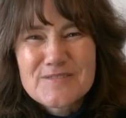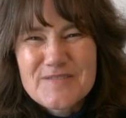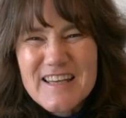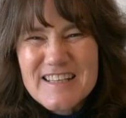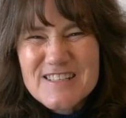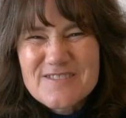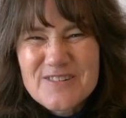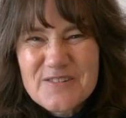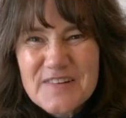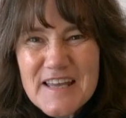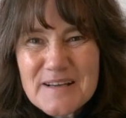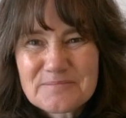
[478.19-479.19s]
the picture
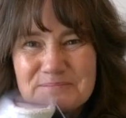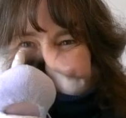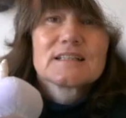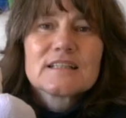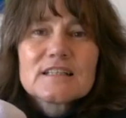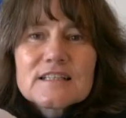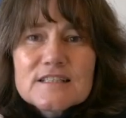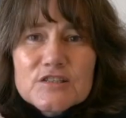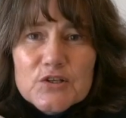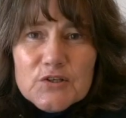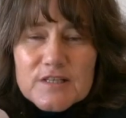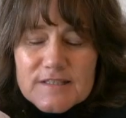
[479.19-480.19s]
of him. It's
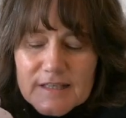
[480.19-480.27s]
Una's